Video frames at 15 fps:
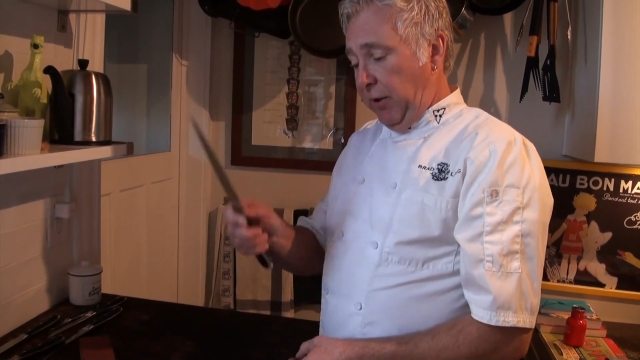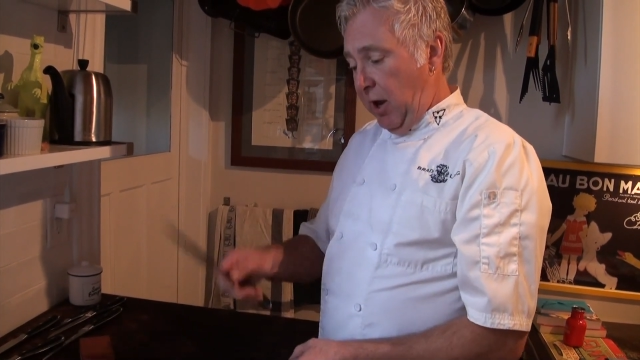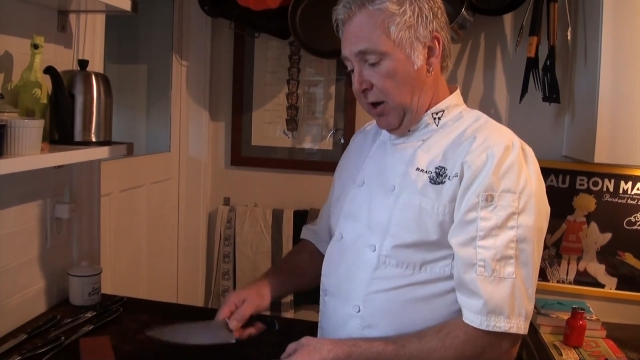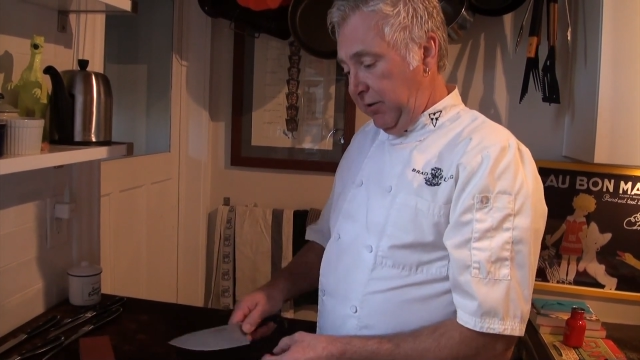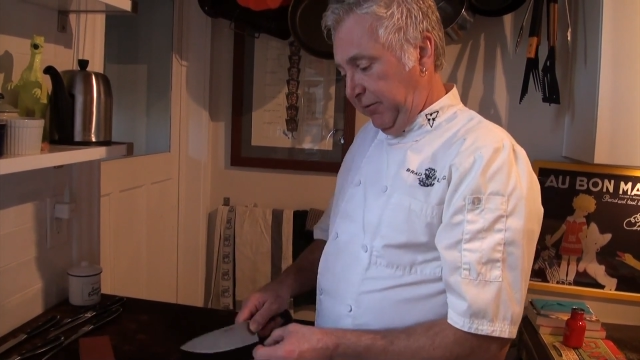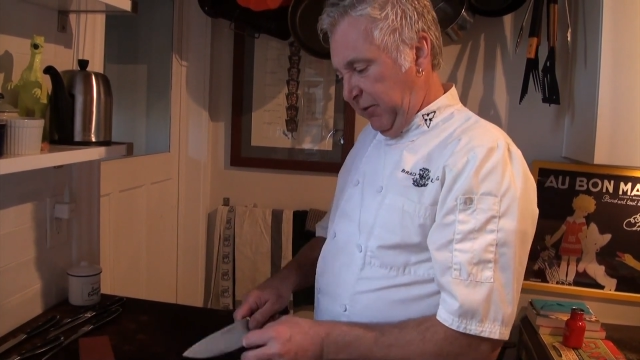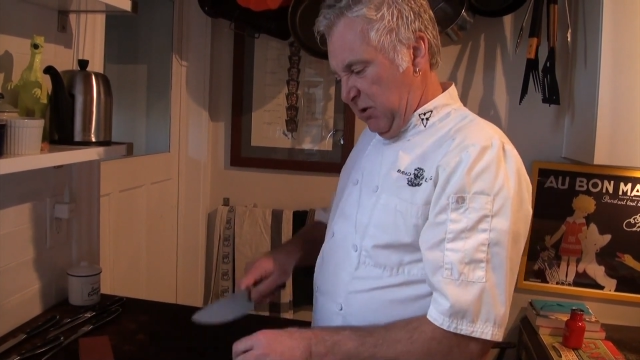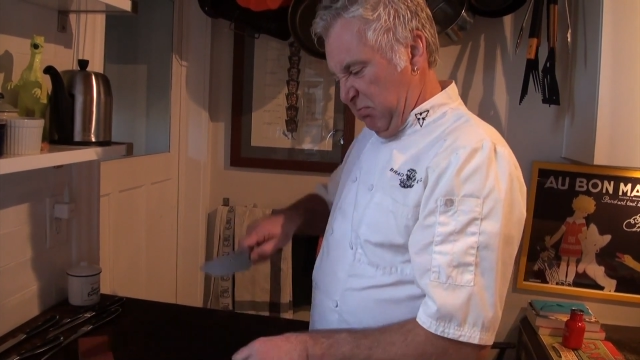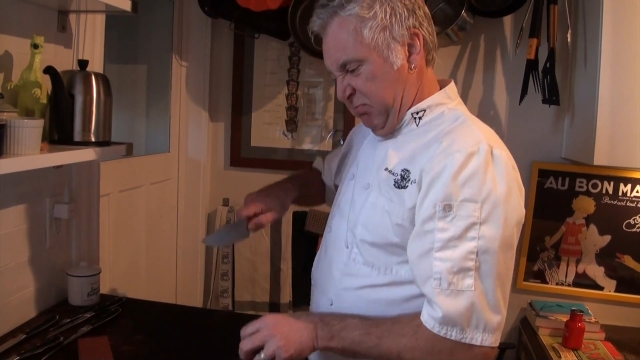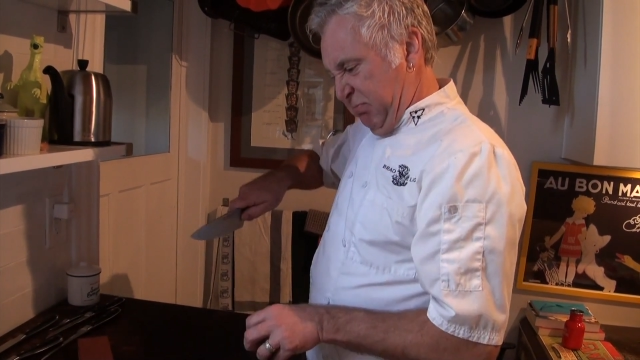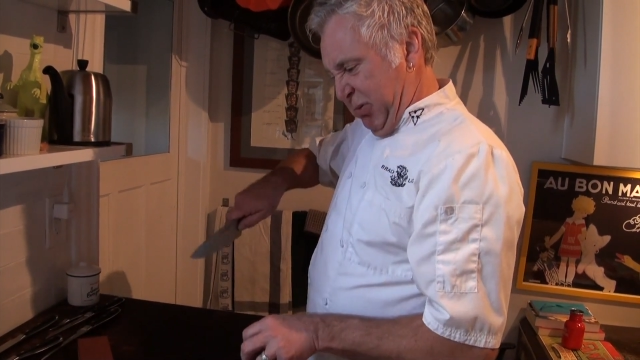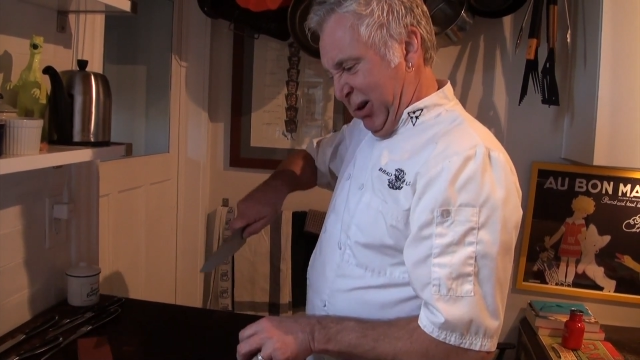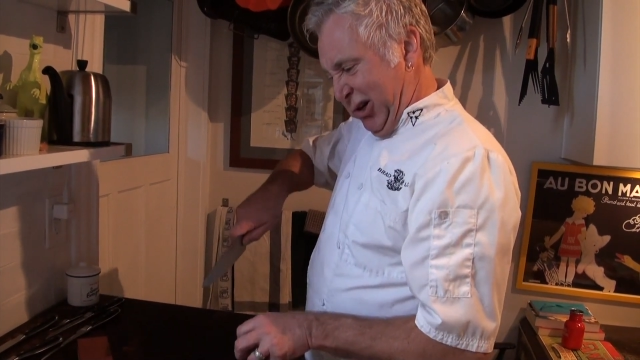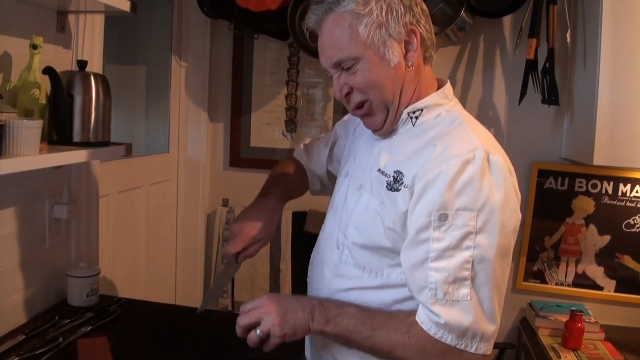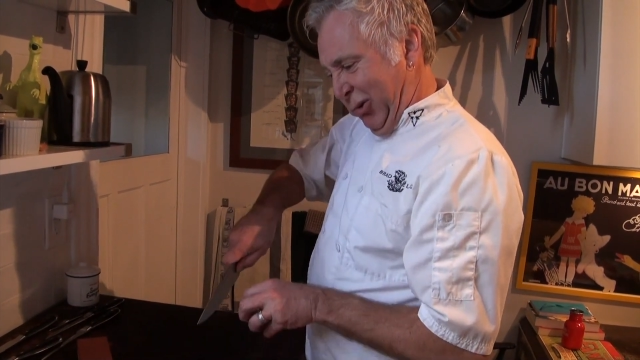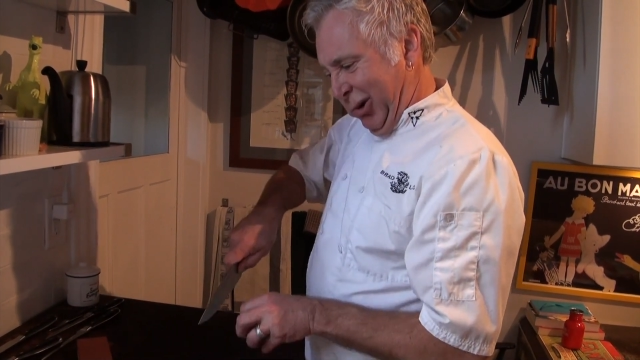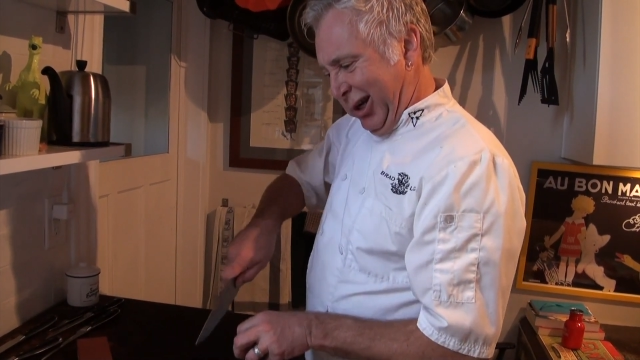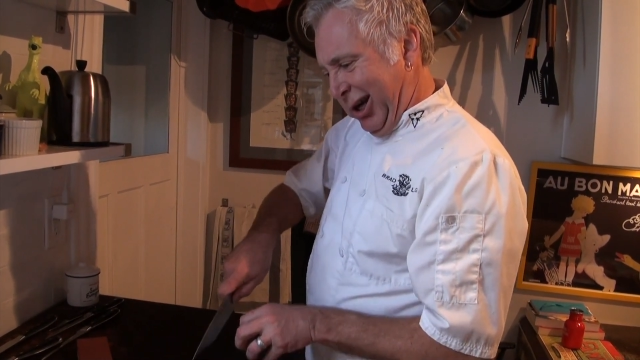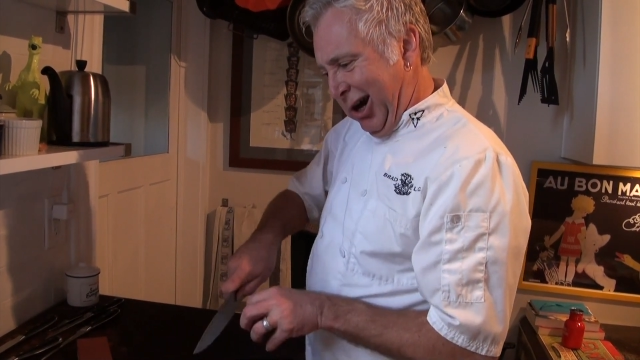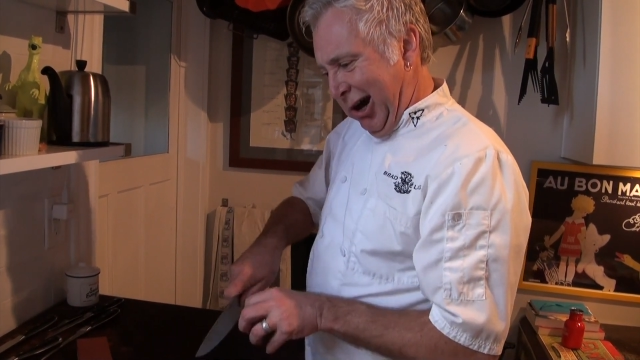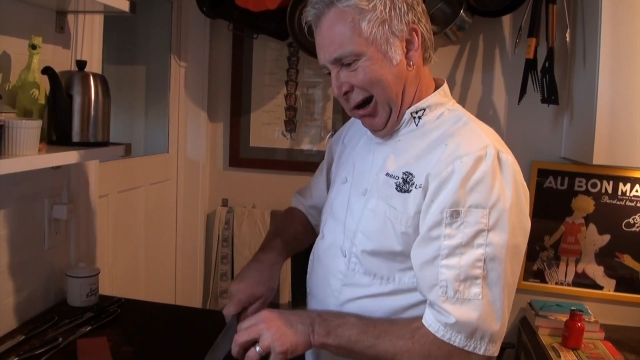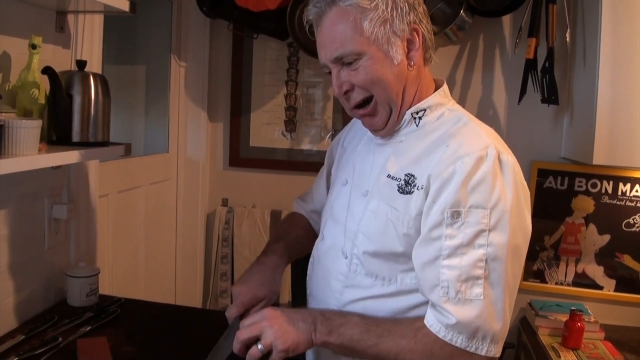knife, push
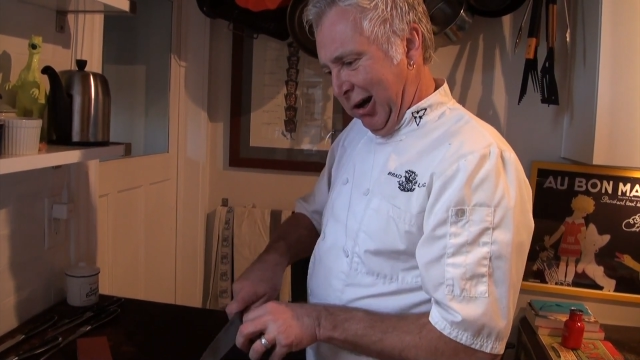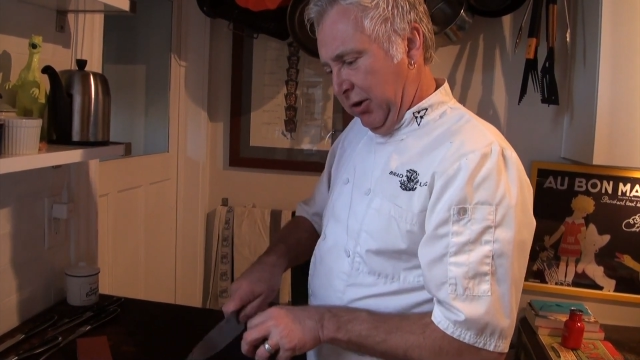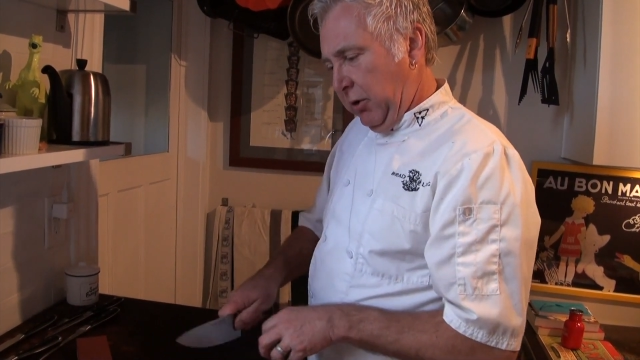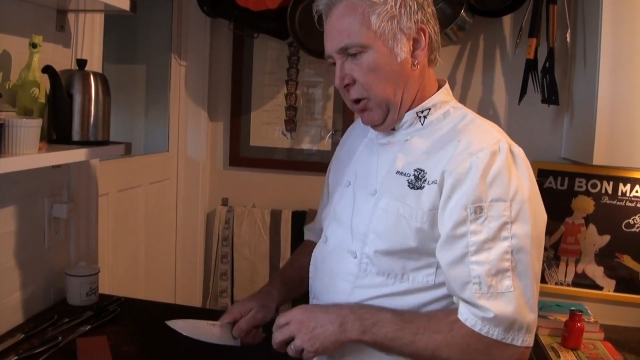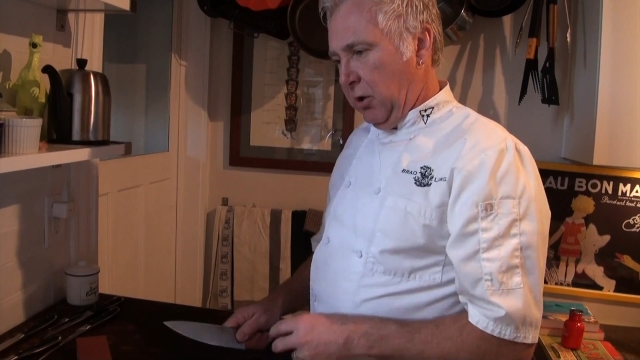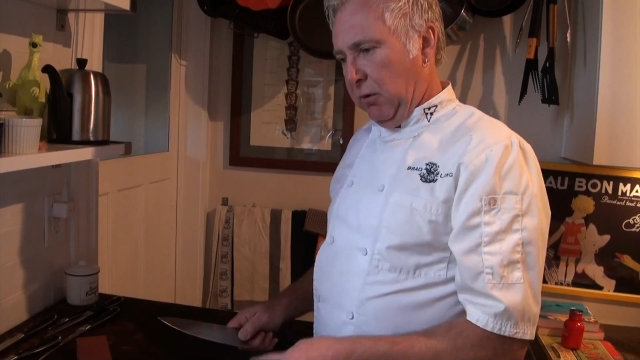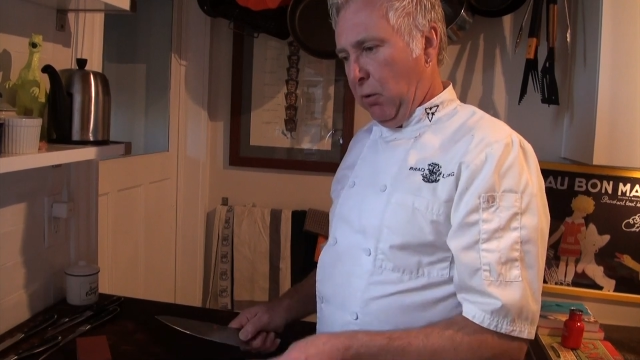really hard,